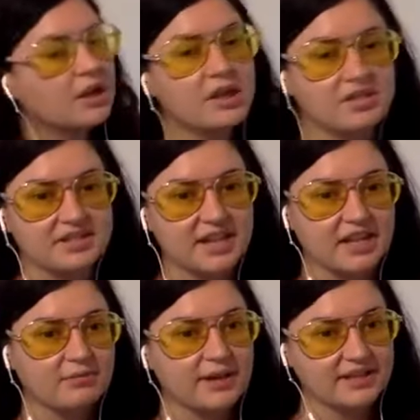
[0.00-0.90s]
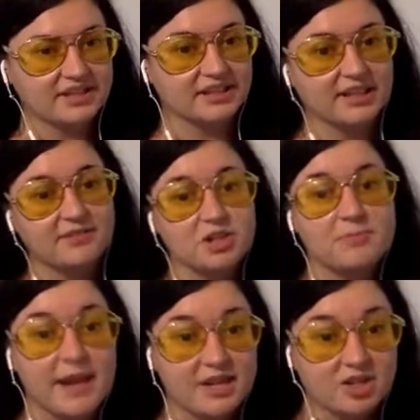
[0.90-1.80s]
the second way is to leverage
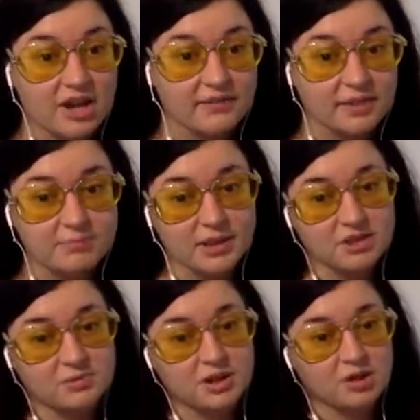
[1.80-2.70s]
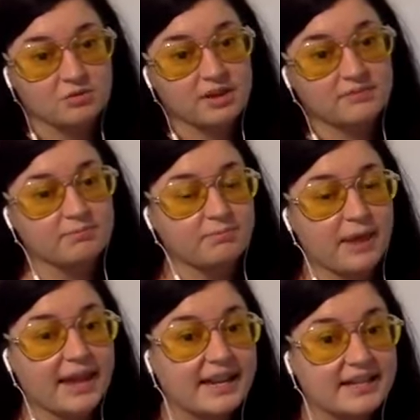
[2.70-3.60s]
paid traffic because we know that
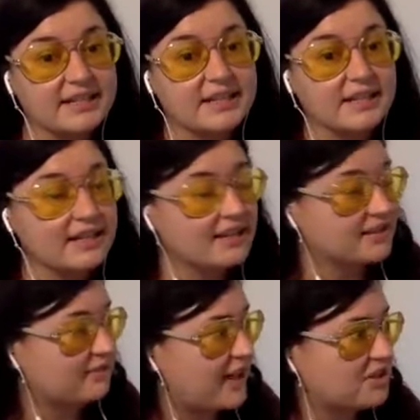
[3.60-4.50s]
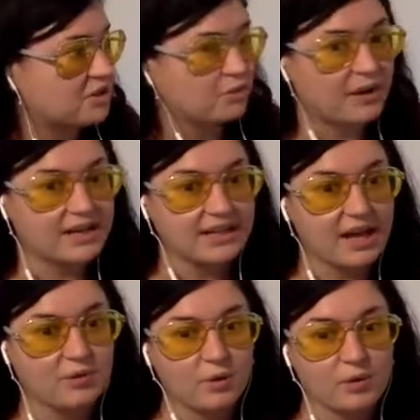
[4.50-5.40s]
paid is a faster way to
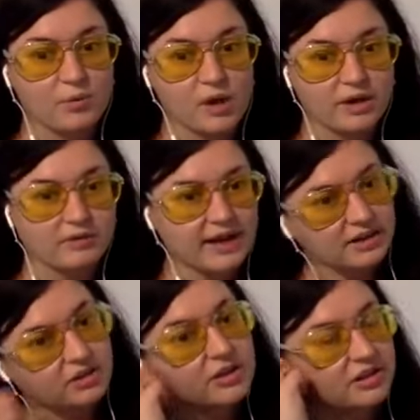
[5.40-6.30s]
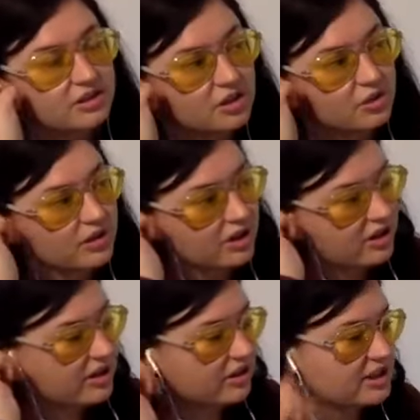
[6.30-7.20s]
get what we want, right? You're
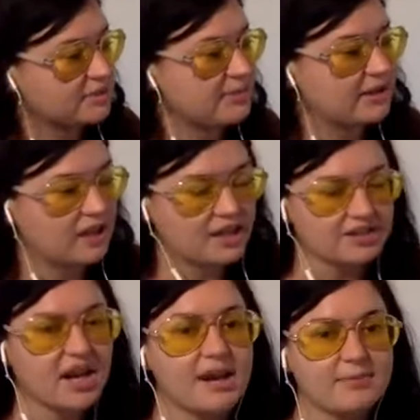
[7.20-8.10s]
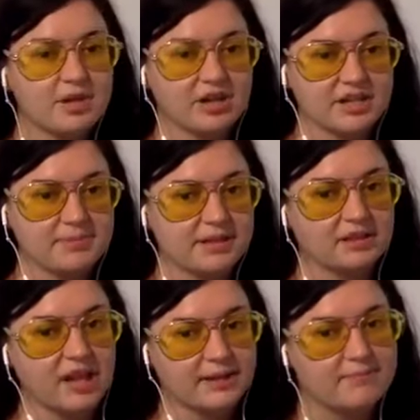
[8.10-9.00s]
either gonna spend a lot of time or you're gonna spend a
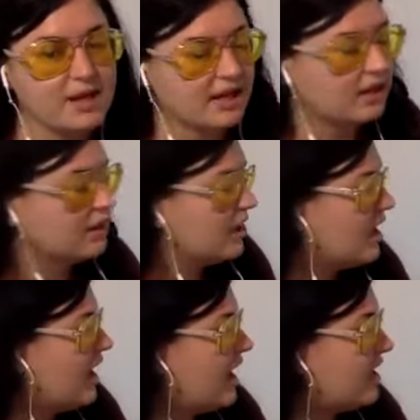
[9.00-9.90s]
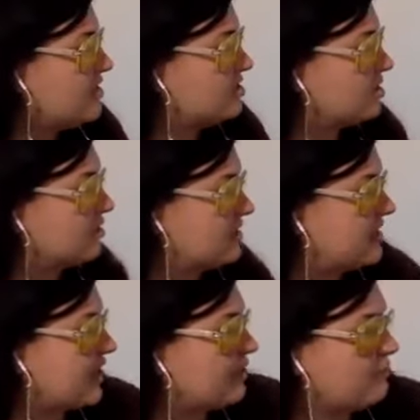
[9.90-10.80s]
lot of money. And so the
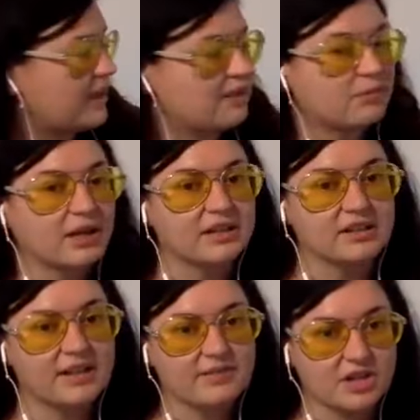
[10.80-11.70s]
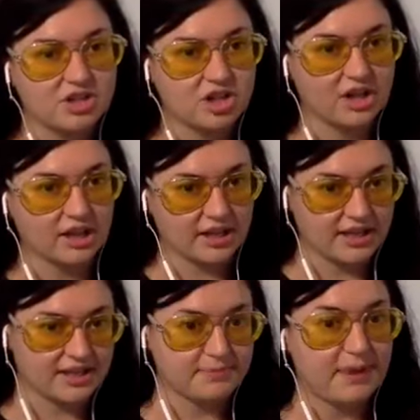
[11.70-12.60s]
second way that we're gonna leverage
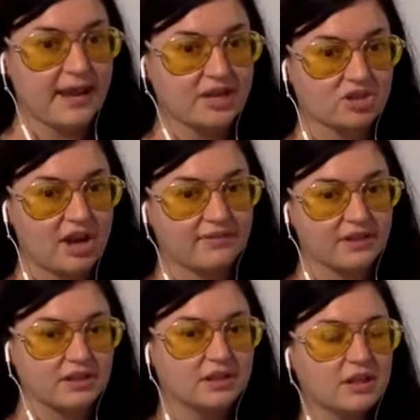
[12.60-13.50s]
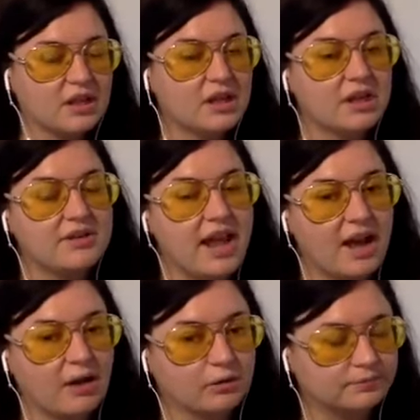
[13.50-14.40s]
is paid traffic.
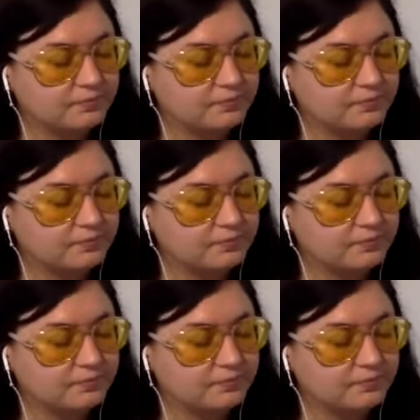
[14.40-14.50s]
Now,